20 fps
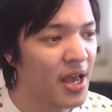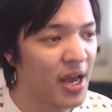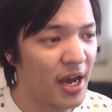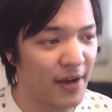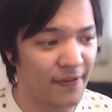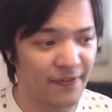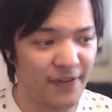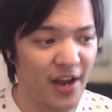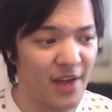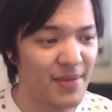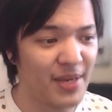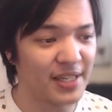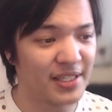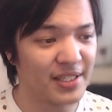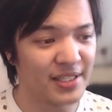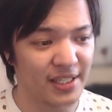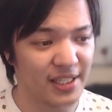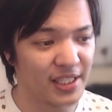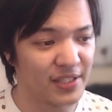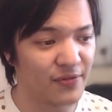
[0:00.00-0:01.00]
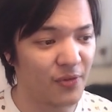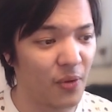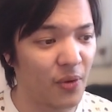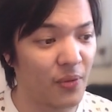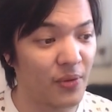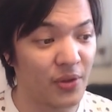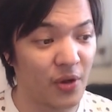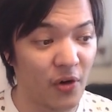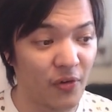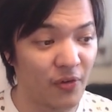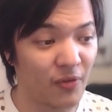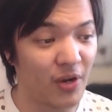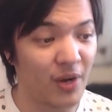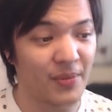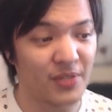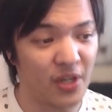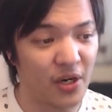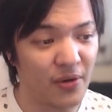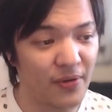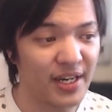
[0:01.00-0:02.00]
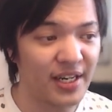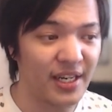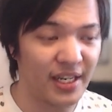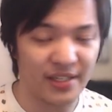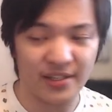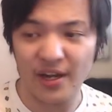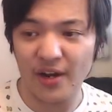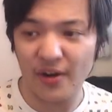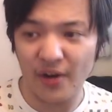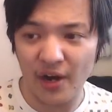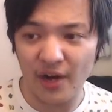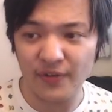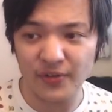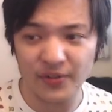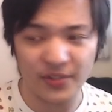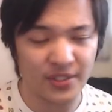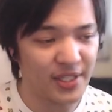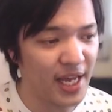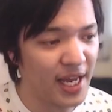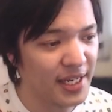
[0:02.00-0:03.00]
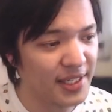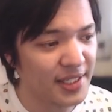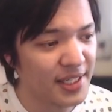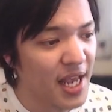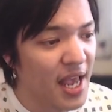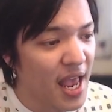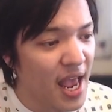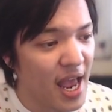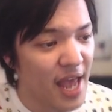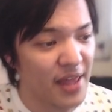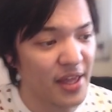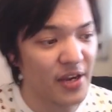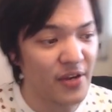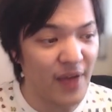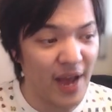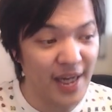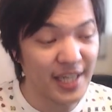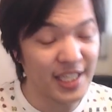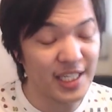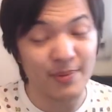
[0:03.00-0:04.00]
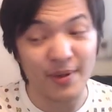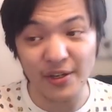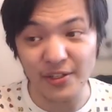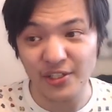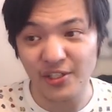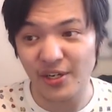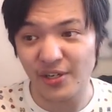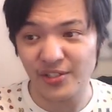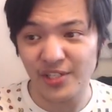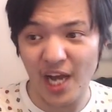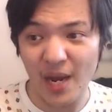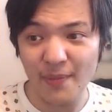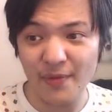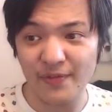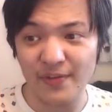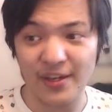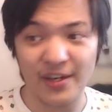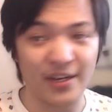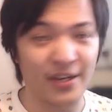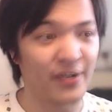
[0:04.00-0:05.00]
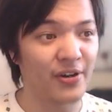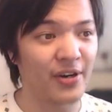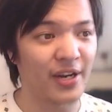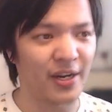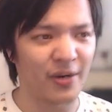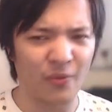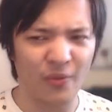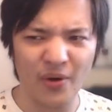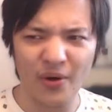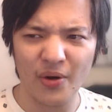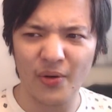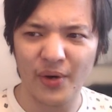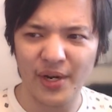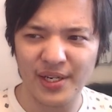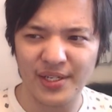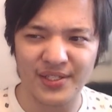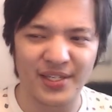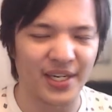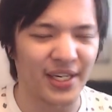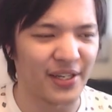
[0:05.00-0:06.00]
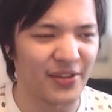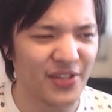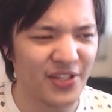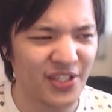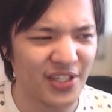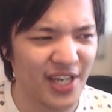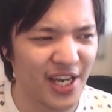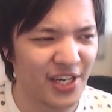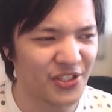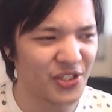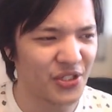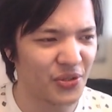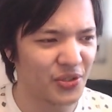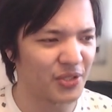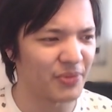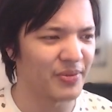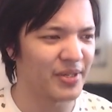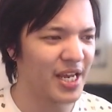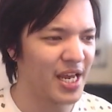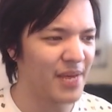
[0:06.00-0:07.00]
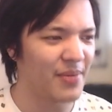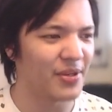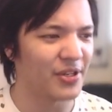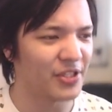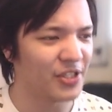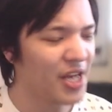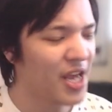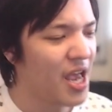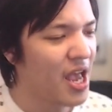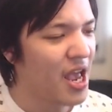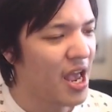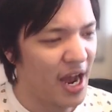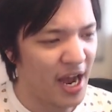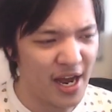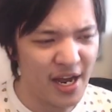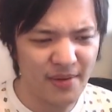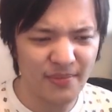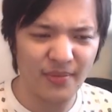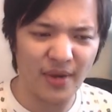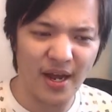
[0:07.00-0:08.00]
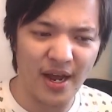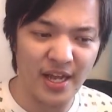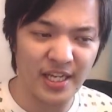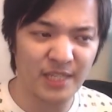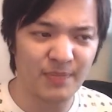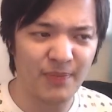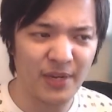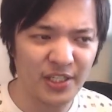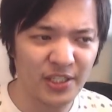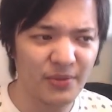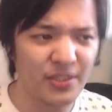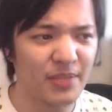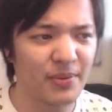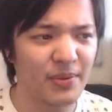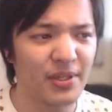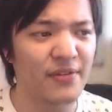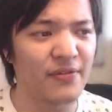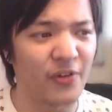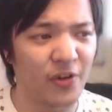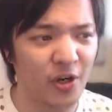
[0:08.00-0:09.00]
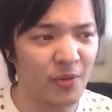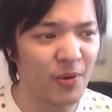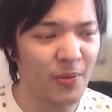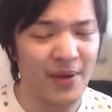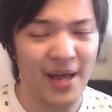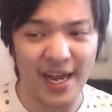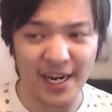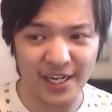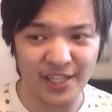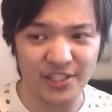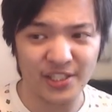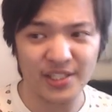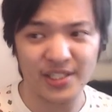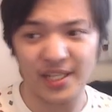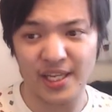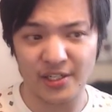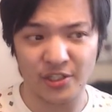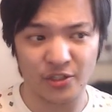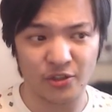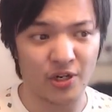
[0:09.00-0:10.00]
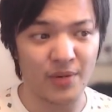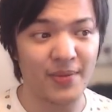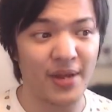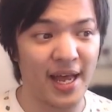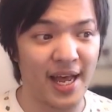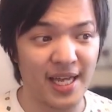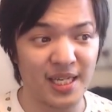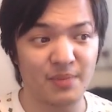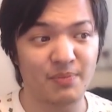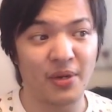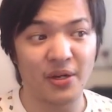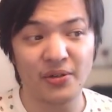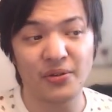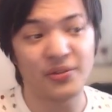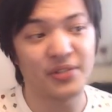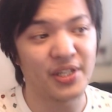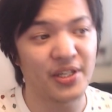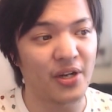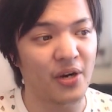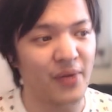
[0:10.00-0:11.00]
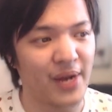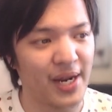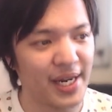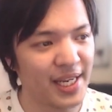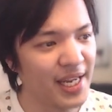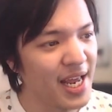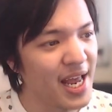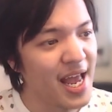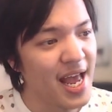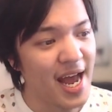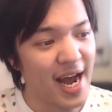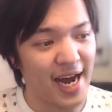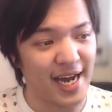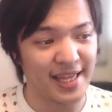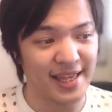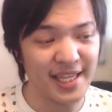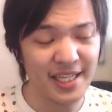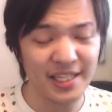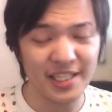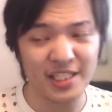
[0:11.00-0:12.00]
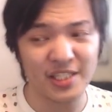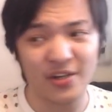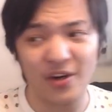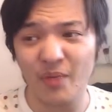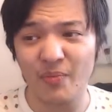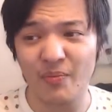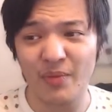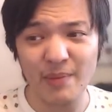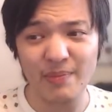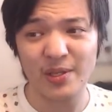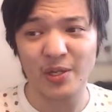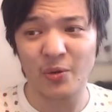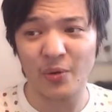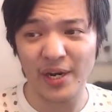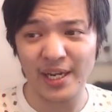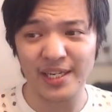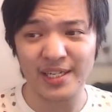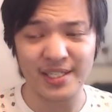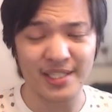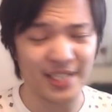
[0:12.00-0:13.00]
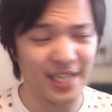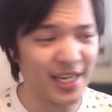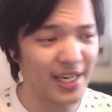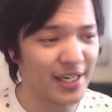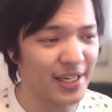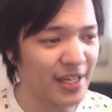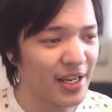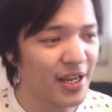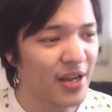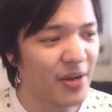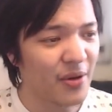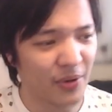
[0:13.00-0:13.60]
A 5 mana 6/4 with Overwhelm is already like not awful stats, and then you add a Spell Shield on top of it and you're like, whoa, wait a second, this can actually do some damage. Especially with some of the vulnerable packages that Shurima has bundled in already, I think this card might be quite insane.